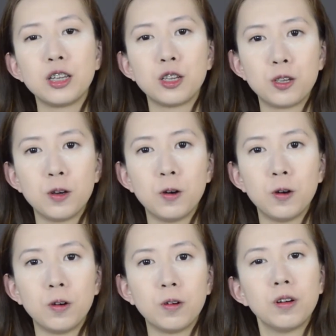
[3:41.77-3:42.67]

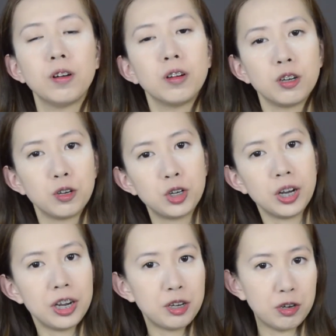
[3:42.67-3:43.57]
So
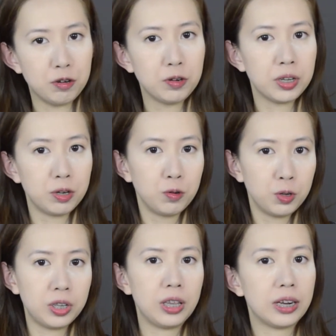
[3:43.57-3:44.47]
usually she uses a Nude
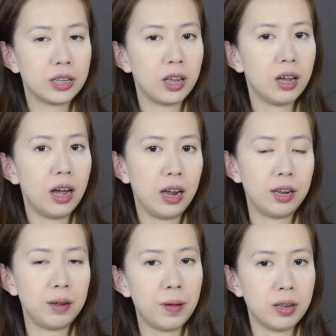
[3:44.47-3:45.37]
Sticks
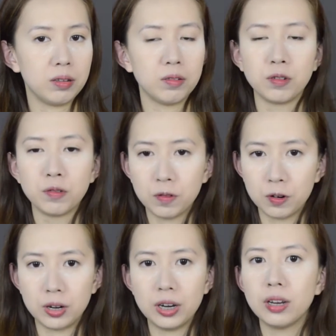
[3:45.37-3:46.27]
eye pencil
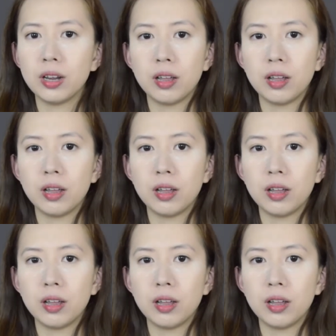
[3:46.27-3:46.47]
for it,